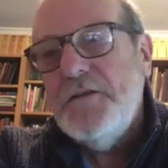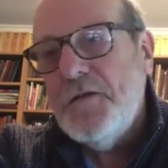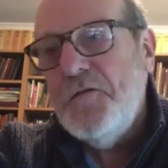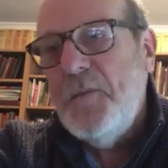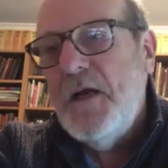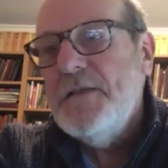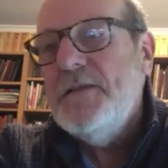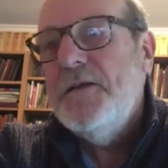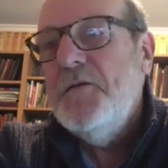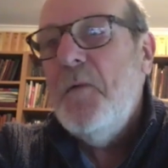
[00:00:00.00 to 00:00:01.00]

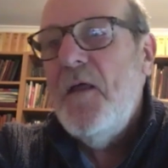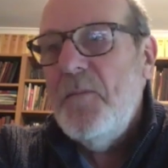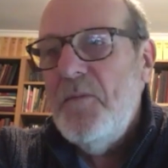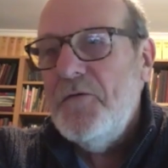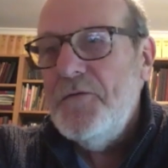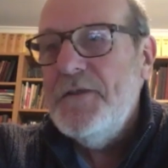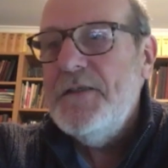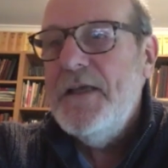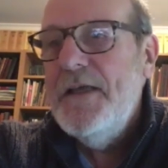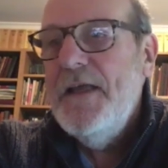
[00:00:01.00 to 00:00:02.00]
schoolmaster who won the
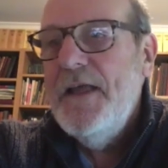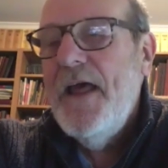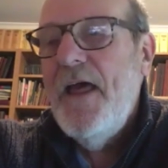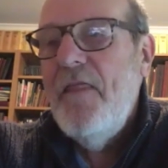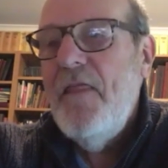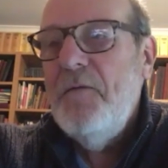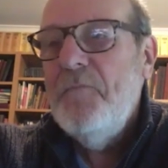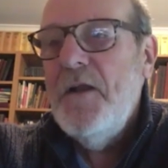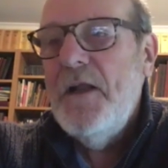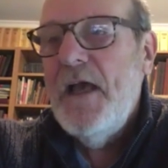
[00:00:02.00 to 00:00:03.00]
pools and then
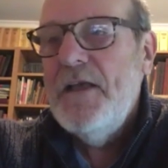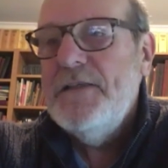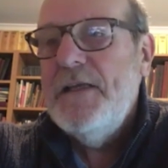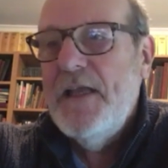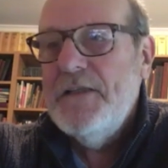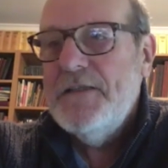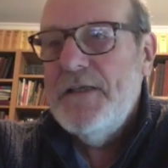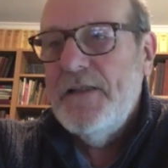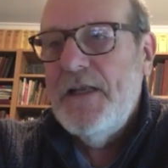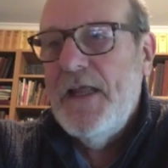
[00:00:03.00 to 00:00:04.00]
realized he hadn't
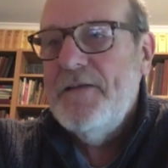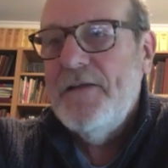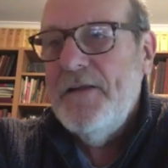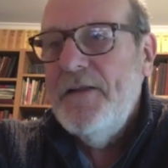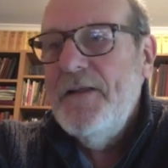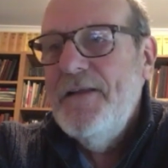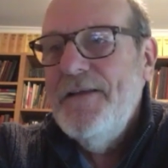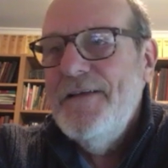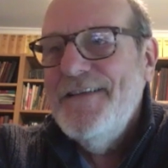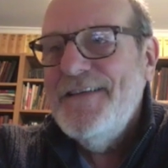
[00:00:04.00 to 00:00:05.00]
sent the letter.
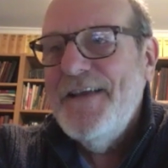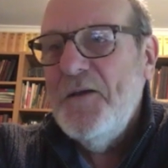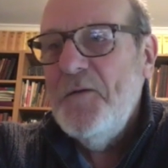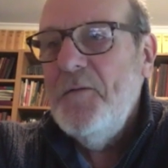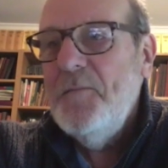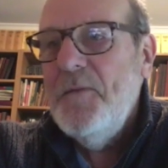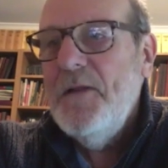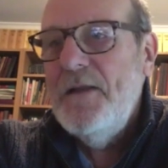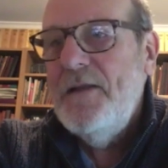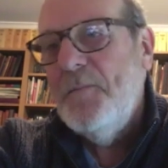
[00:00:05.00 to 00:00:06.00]
So
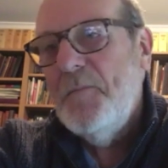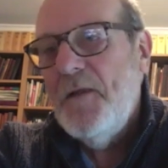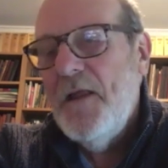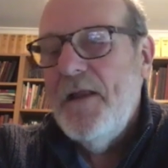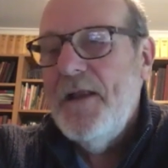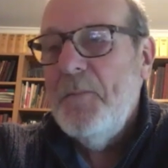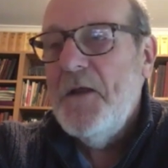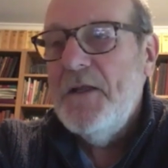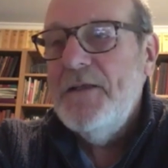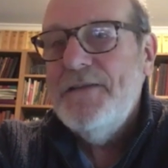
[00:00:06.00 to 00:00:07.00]
he didn't get any
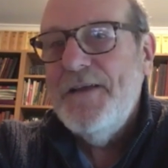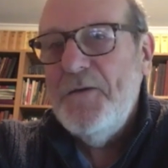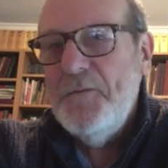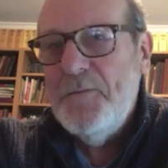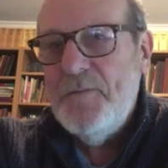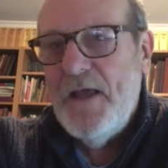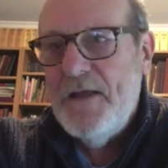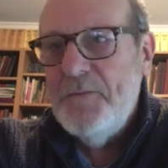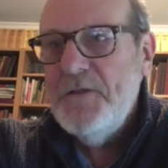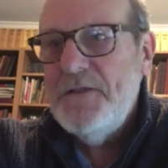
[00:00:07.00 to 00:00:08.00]
money. So yeah,
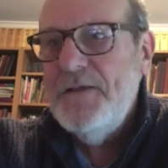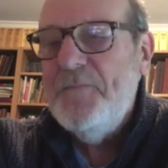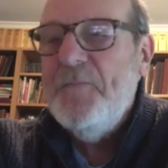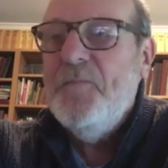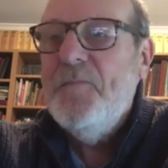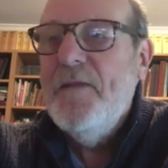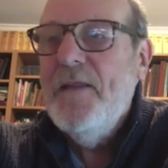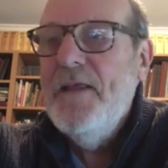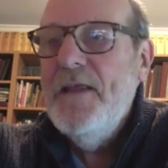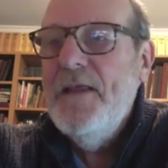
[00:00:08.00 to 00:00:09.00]
it was a
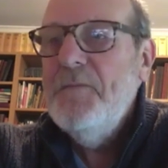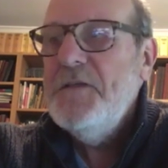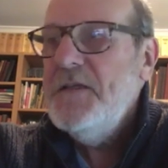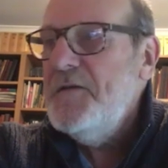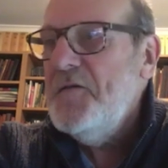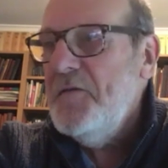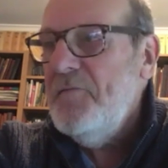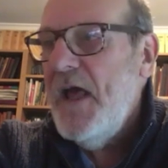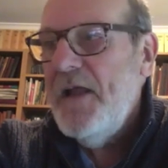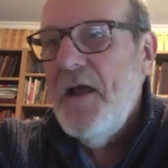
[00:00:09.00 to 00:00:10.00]
sort of
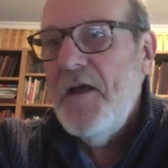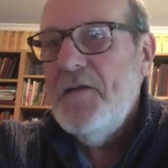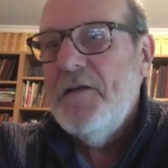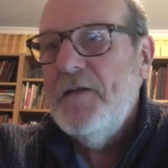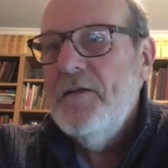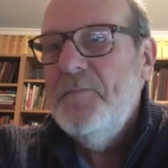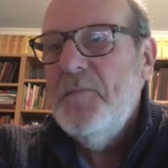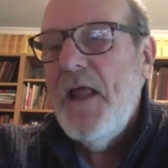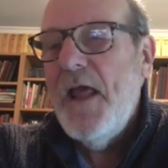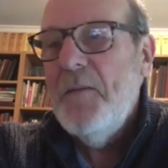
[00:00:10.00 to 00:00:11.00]
lighthearted
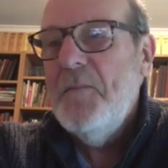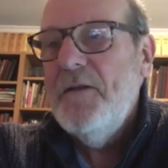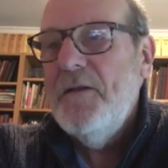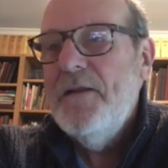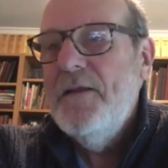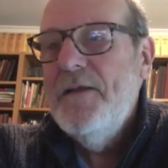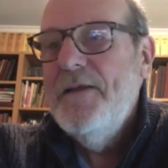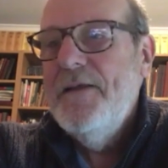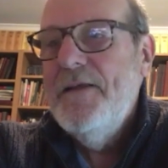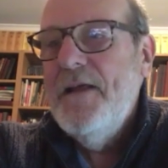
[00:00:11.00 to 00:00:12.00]
play, but
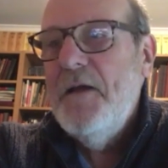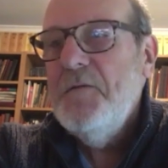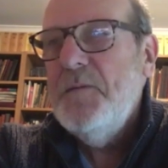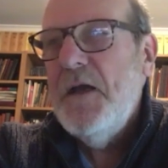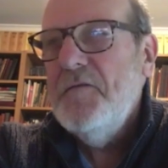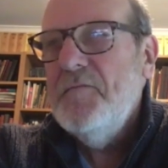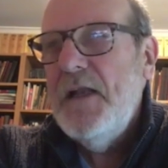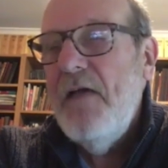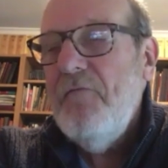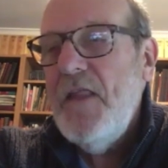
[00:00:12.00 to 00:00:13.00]
I was about
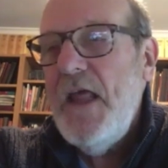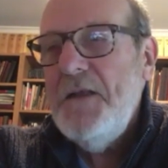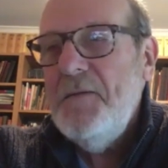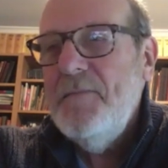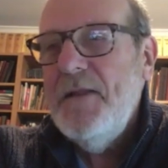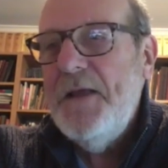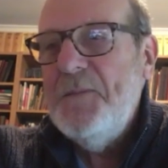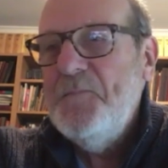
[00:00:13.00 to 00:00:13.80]
11 then. Yeah.